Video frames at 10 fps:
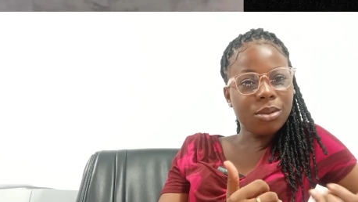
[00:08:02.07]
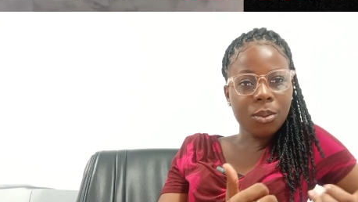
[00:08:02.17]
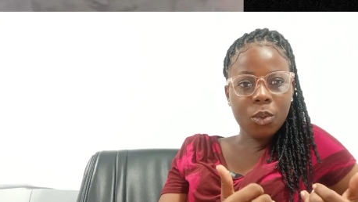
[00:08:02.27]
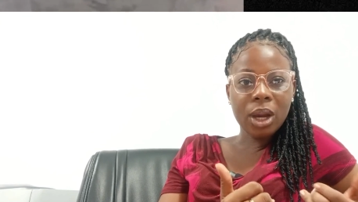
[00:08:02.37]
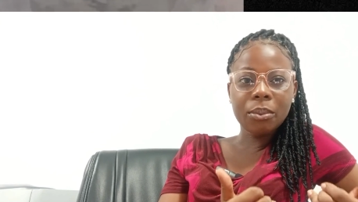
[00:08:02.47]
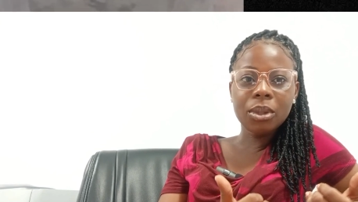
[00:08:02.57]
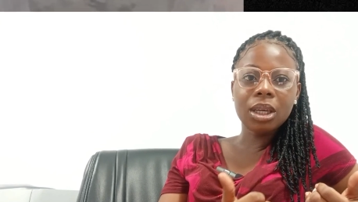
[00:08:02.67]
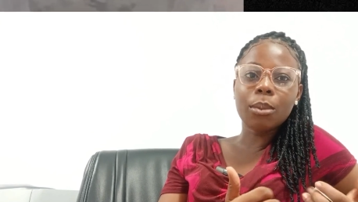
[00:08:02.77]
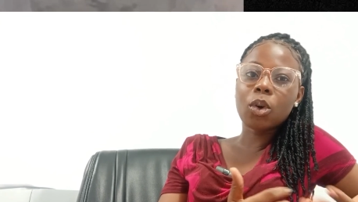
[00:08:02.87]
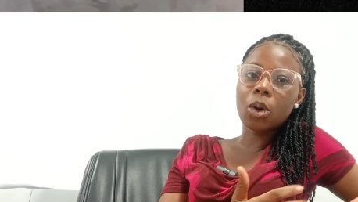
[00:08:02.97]
from where
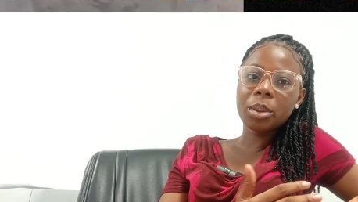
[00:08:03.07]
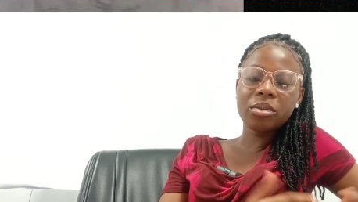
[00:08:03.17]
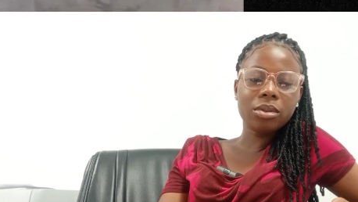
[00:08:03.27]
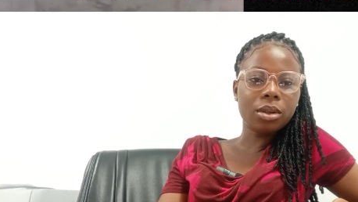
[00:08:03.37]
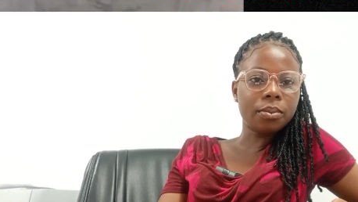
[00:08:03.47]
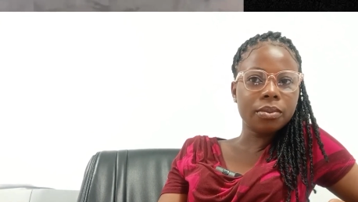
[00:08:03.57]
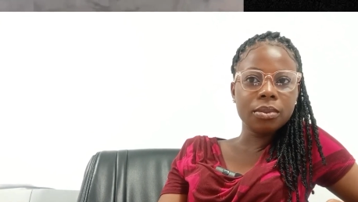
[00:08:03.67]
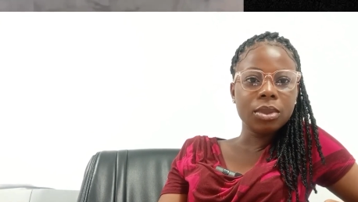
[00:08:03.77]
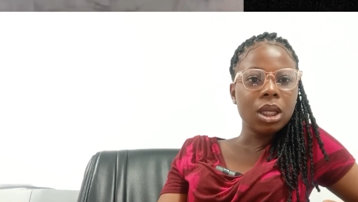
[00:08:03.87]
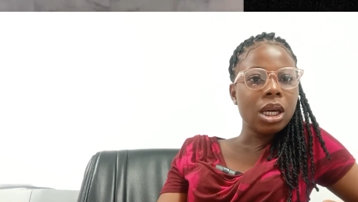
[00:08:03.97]
me I'm coming from.
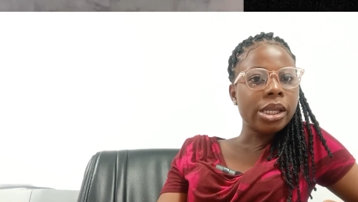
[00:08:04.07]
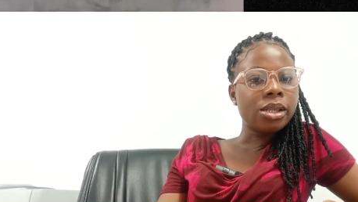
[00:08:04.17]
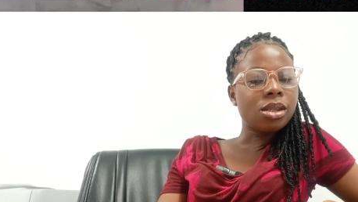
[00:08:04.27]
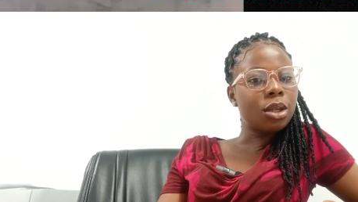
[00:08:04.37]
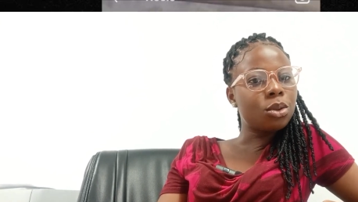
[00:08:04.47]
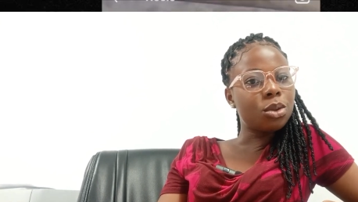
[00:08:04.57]
You say